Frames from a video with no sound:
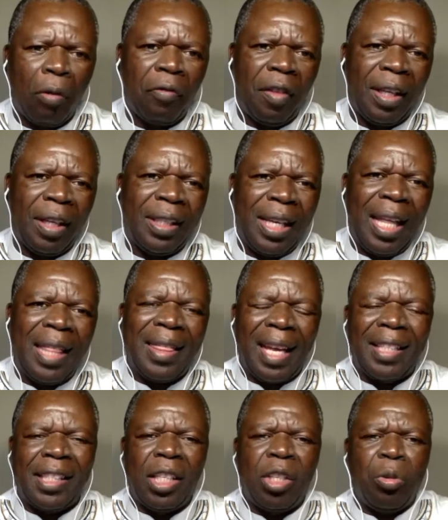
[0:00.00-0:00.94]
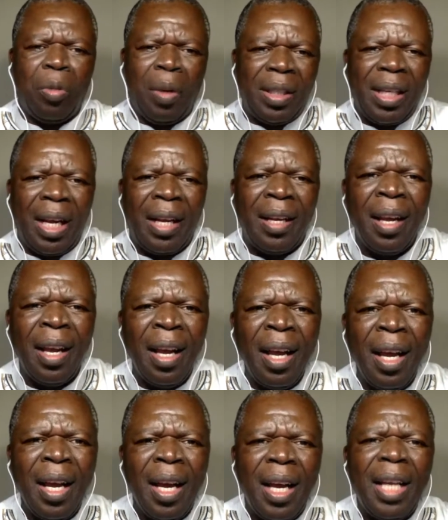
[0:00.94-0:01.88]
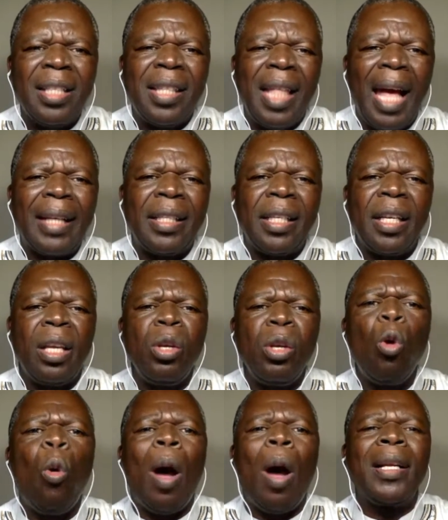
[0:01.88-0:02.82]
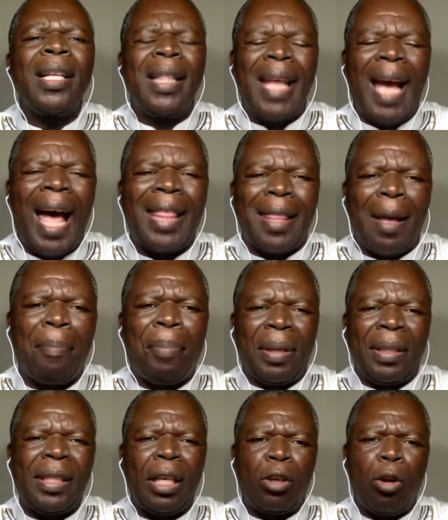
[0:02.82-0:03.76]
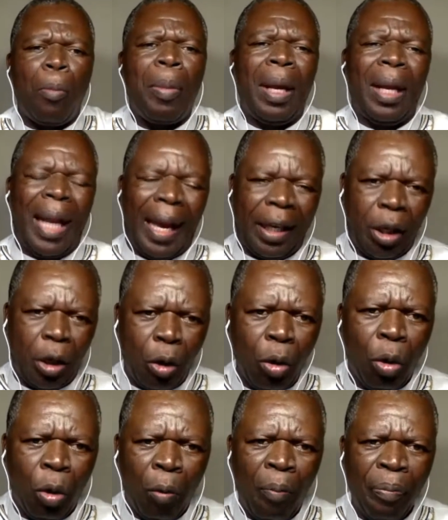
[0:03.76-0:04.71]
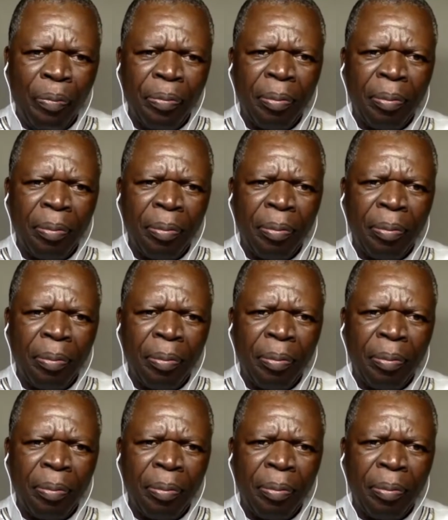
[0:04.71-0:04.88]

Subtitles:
conflict in that situation is that you want the other person to be like you,